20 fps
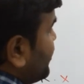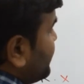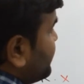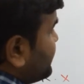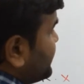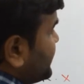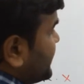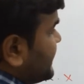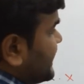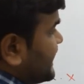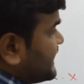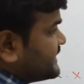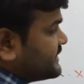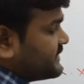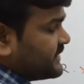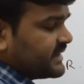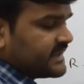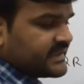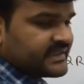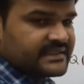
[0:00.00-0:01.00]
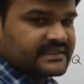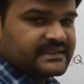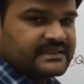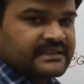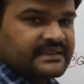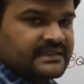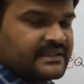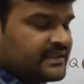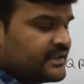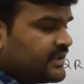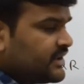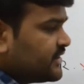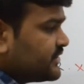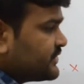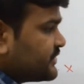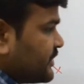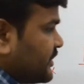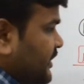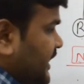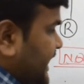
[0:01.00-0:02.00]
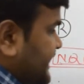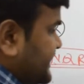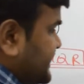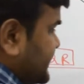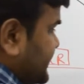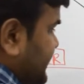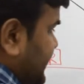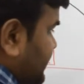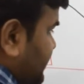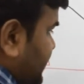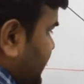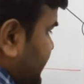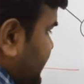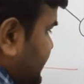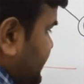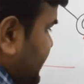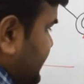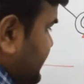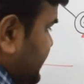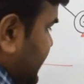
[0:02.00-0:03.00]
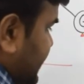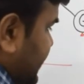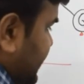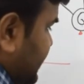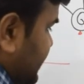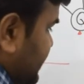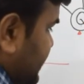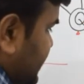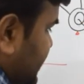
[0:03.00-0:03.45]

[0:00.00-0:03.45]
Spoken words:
P actually. So adjacent vertices are,